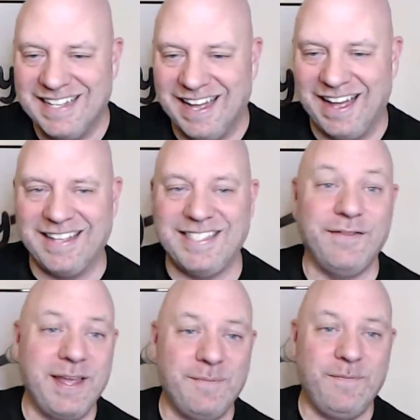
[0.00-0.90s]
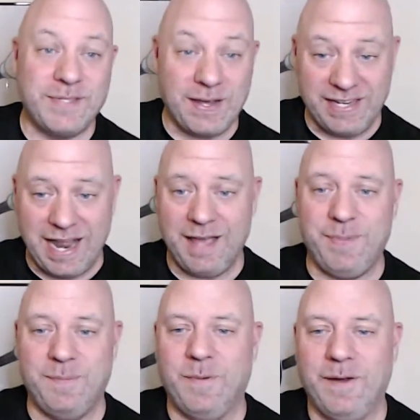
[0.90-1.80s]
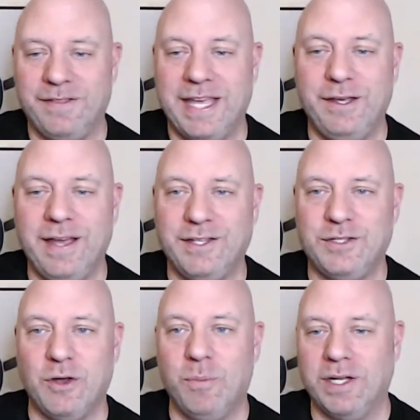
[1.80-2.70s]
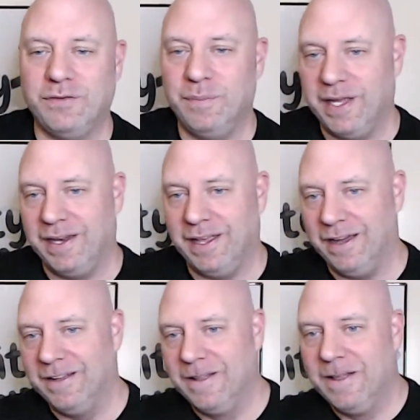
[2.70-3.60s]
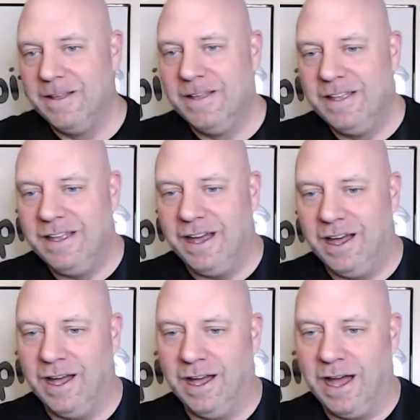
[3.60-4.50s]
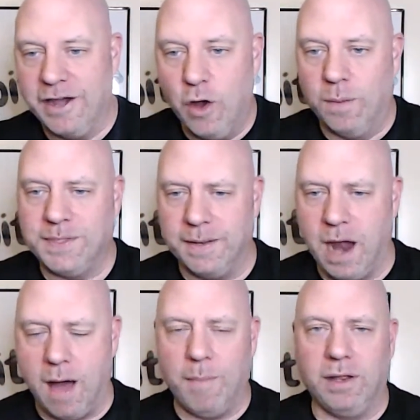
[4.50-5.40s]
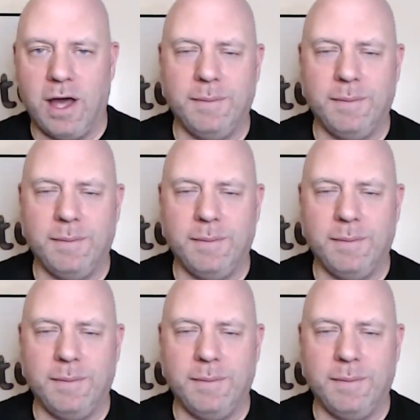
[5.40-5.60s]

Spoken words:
79 people here. Thank you guys so much for being here. I know I'm saying a lot.